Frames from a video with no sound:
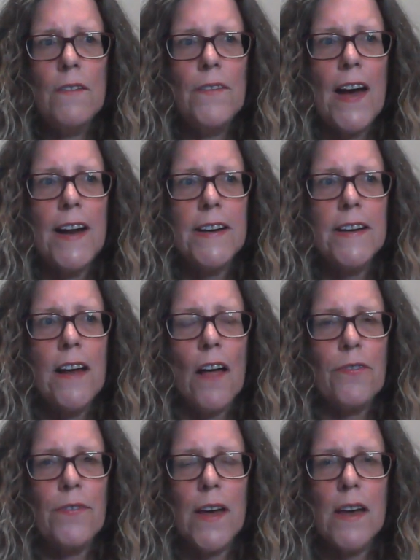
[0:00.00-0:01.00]
that
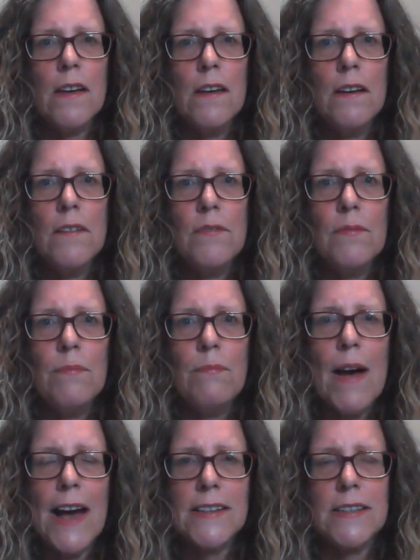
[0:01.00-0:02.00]
nothing
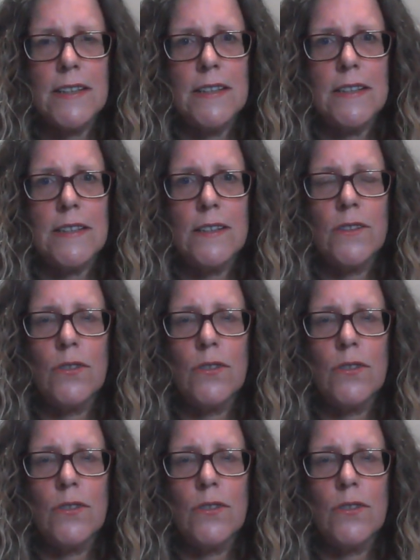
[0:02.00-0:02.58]
matters